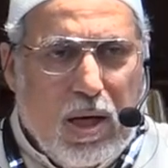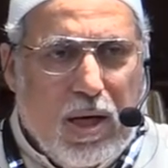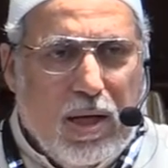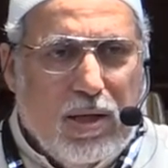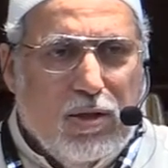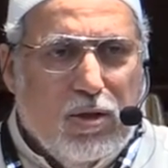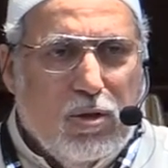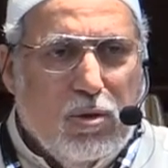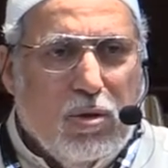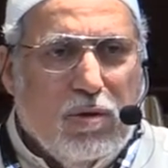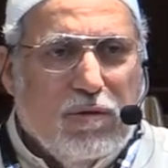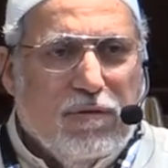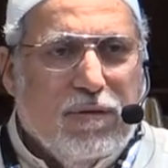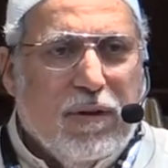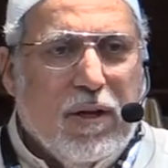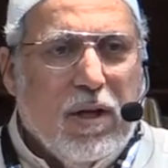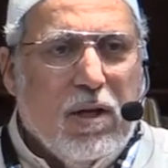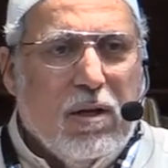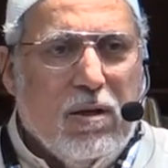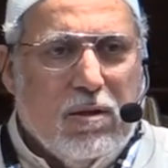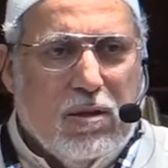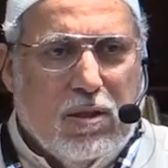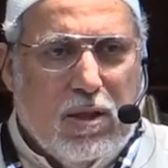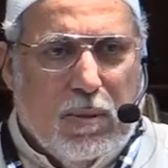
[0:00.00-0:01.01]
at your
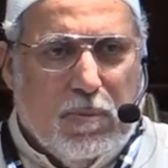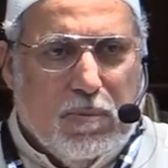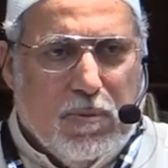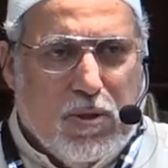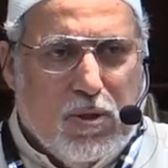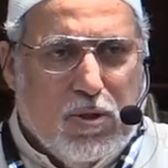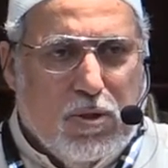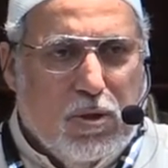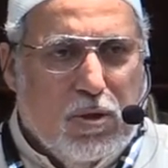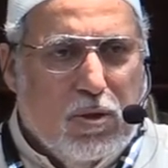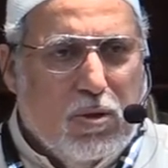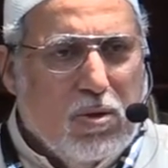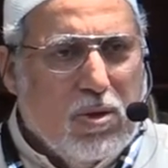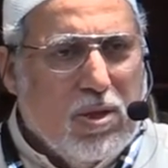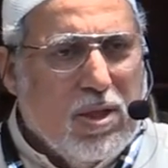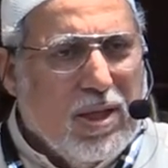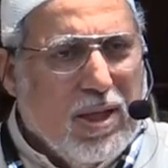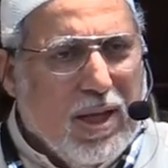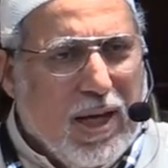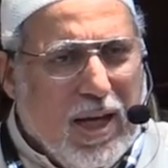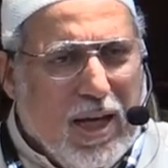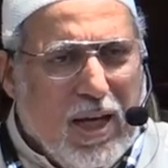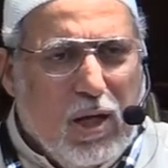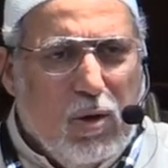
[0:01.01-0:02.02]
fingertips to use
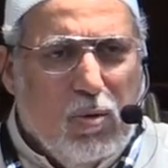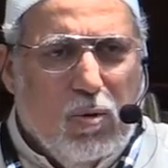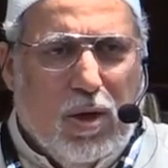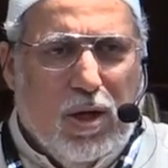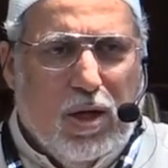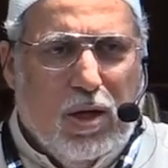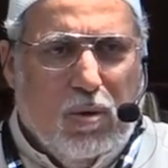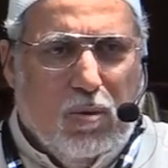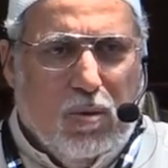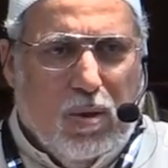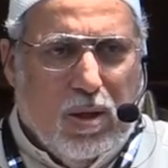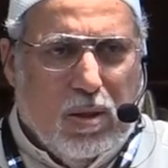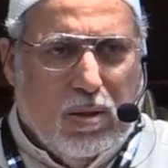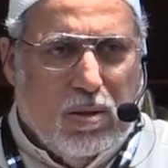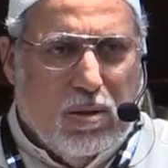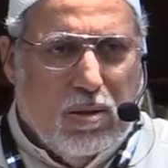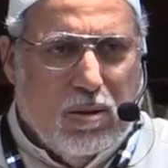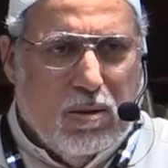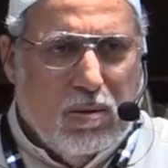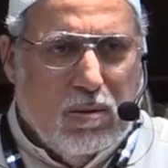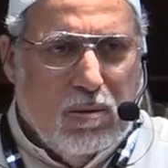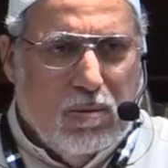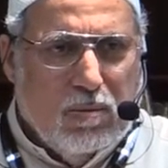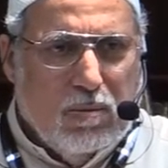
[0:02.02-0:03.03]
it any way you
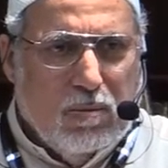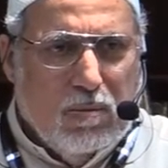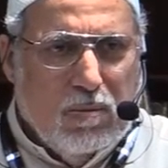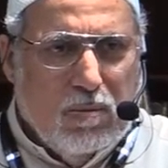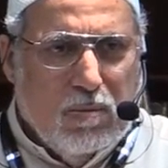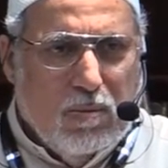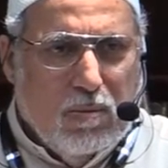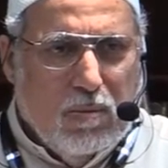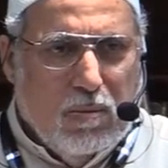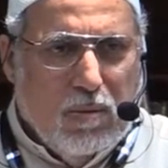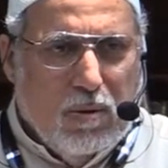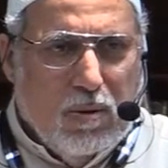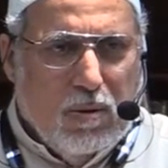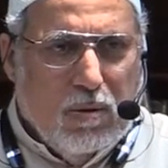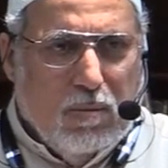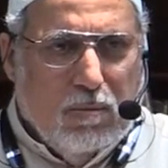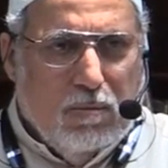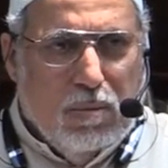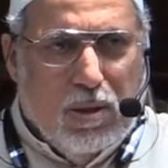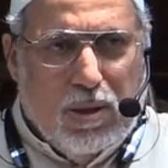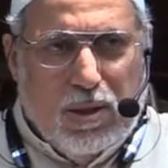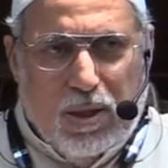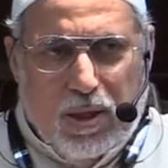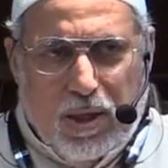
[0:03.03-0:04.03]
want.
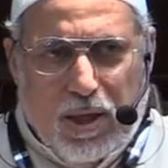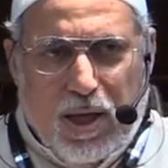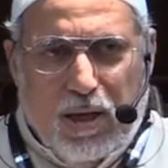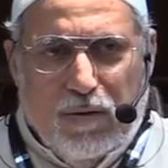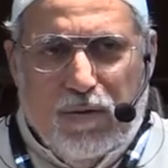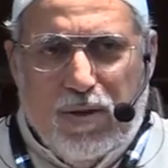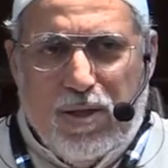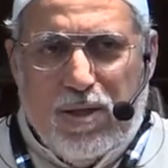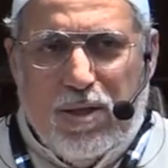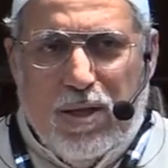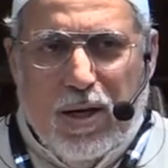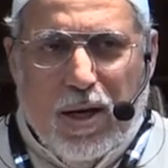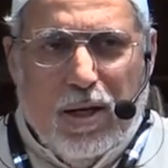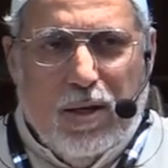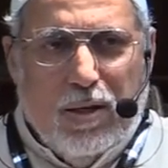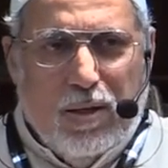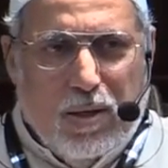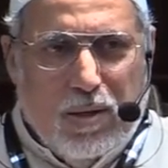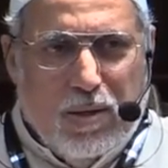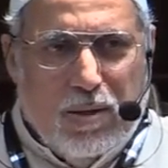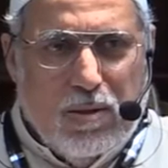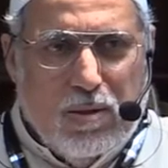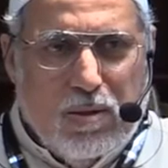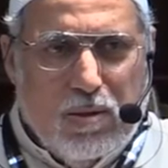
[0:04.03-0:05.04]
But He gave us
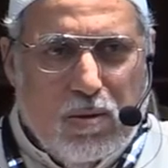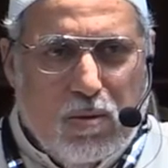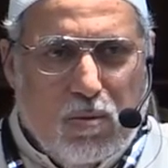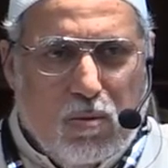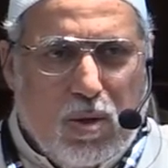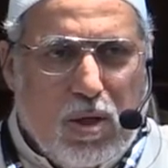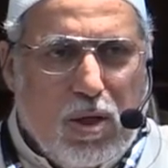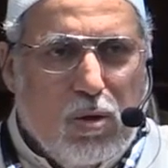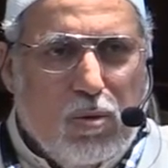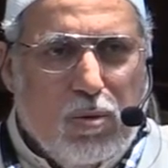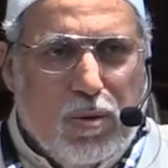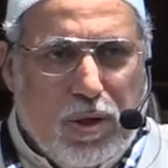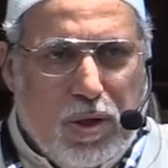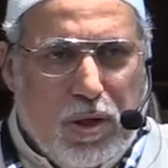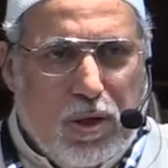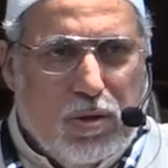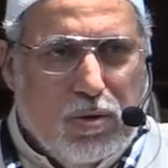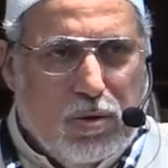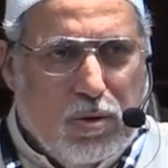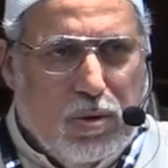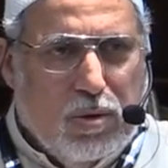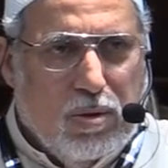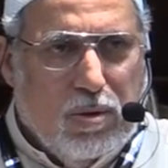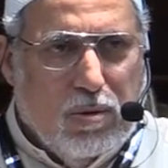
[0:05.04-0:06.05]
guidance. What do we
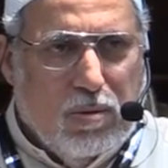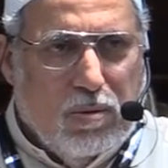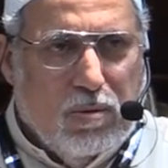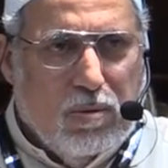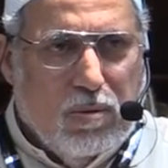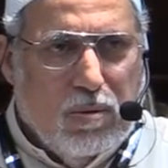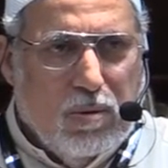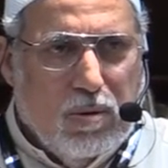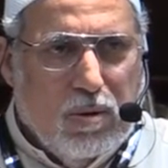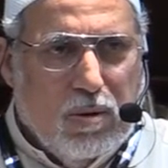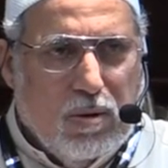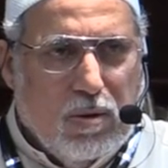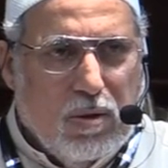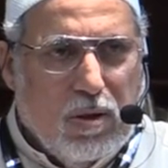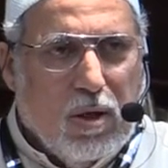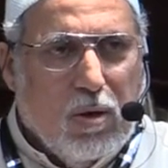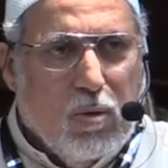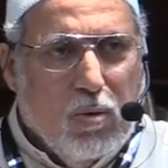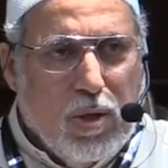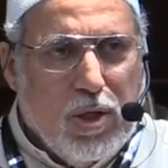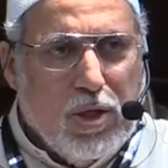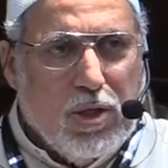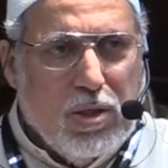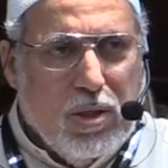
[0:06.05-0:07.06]
need to do? The
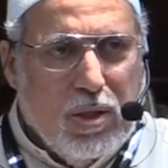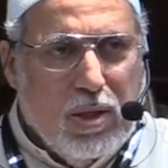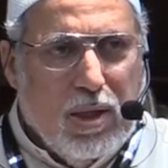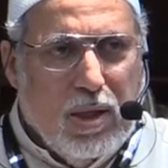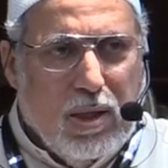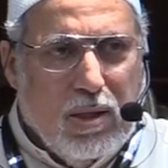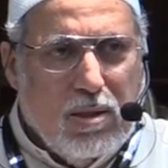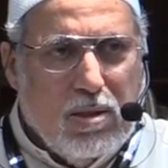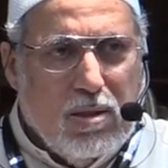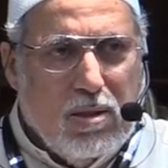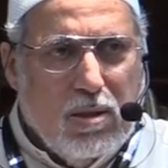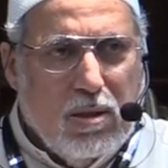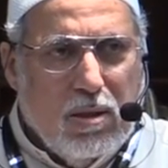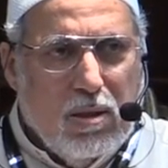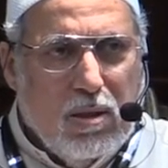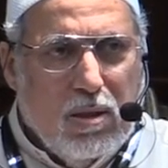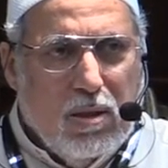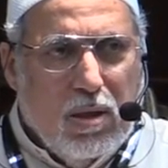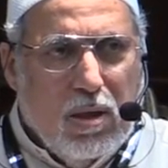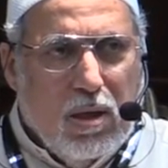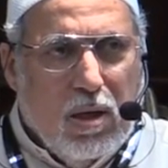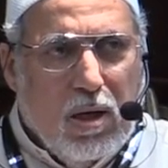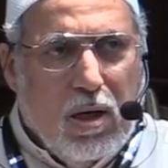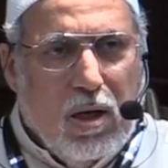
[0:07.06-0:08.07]
question is,
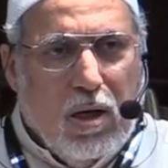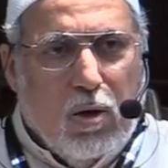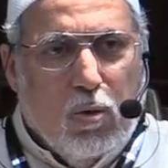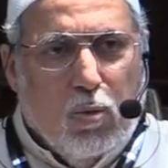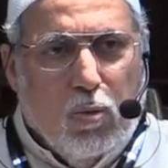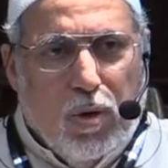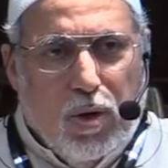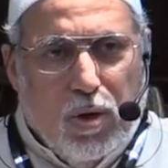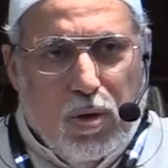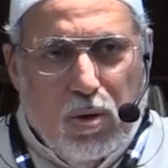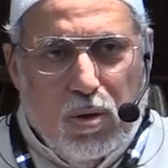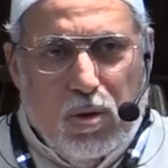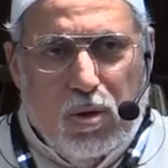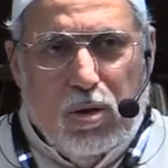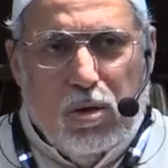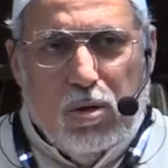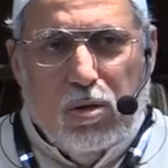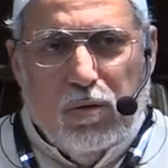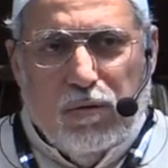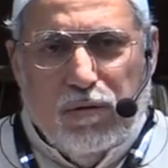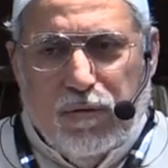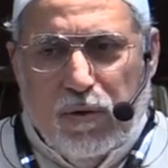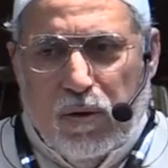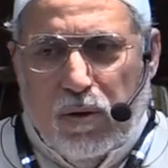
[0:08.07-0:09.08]
are we
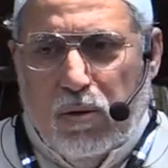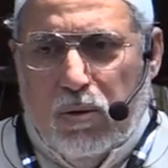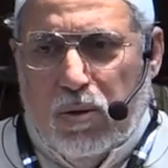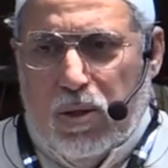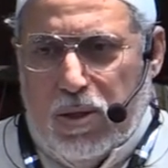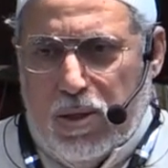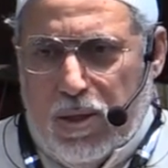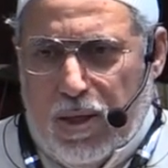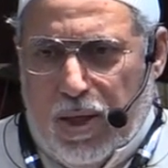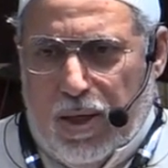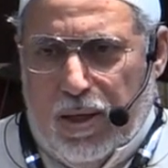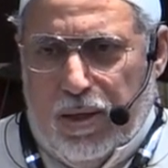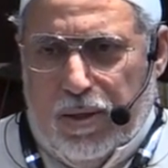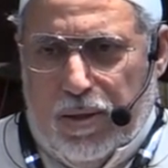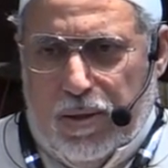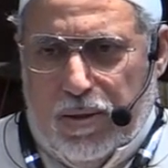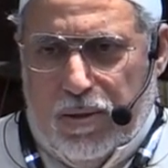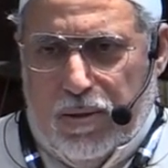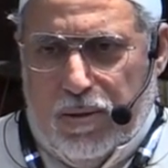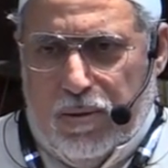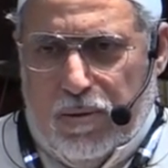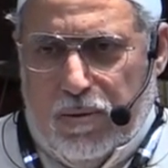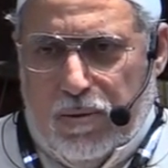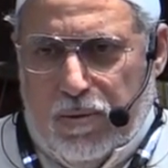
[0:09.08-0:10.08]
going to follow His
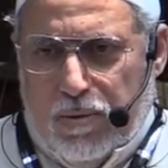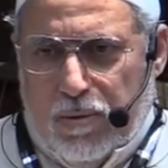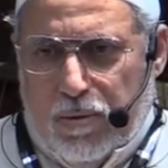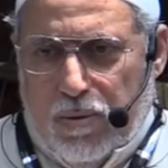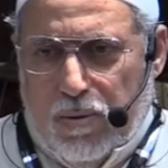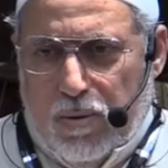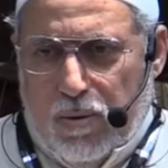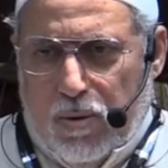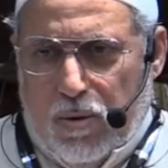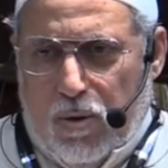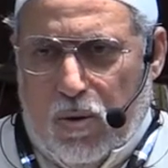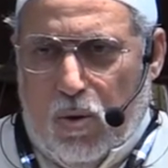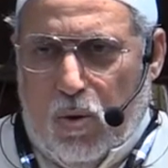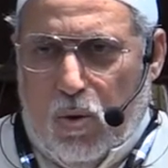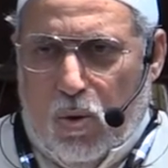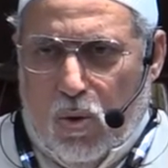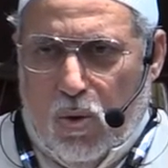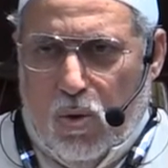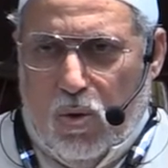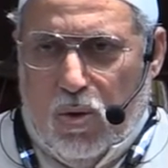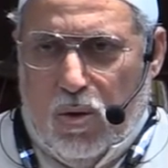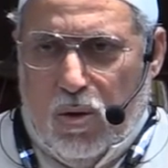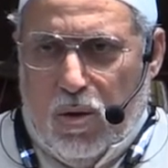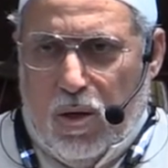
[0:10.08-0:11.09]
guidance?
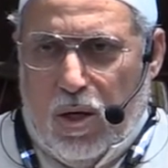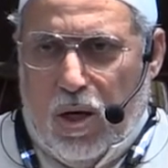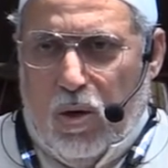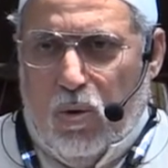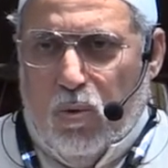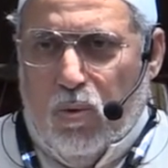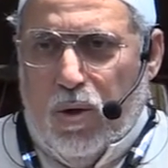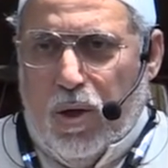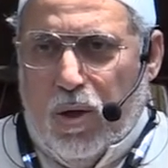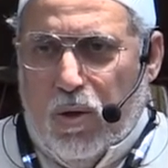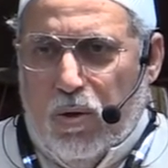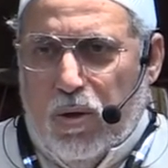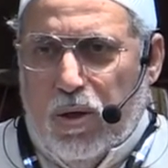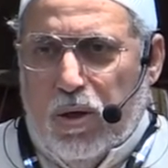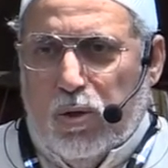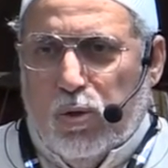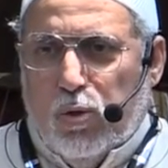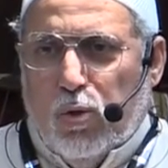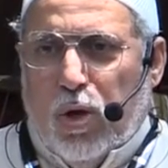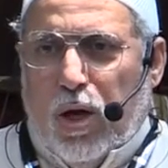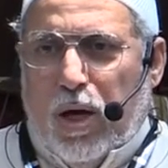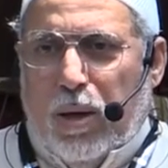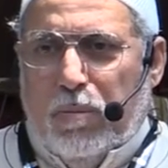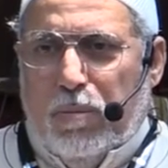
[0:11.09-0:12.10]
Or are we going
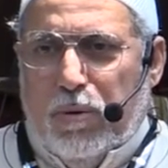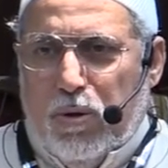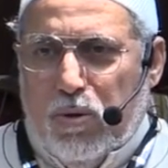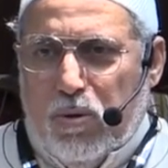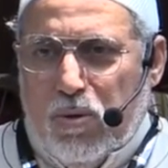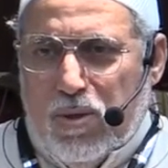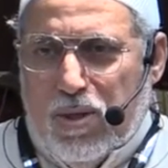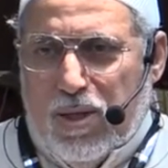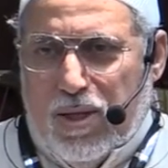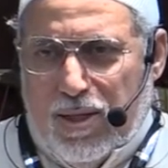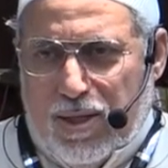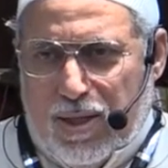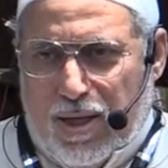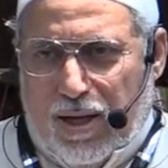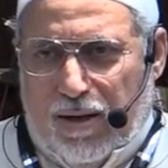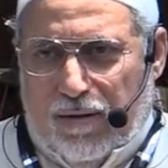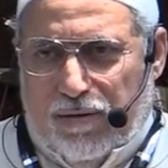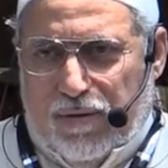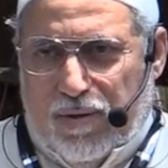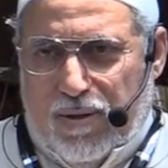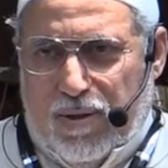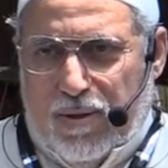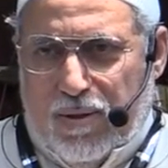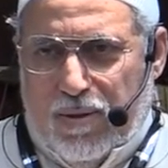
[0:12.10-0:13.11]
to abuse His
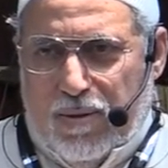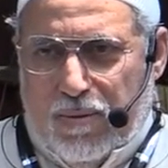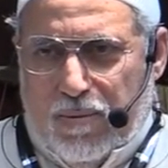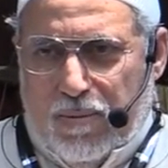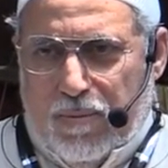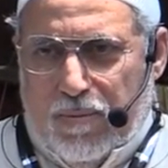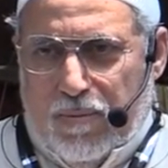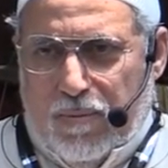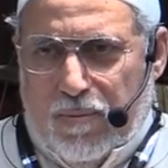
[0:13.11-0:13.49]
gifts?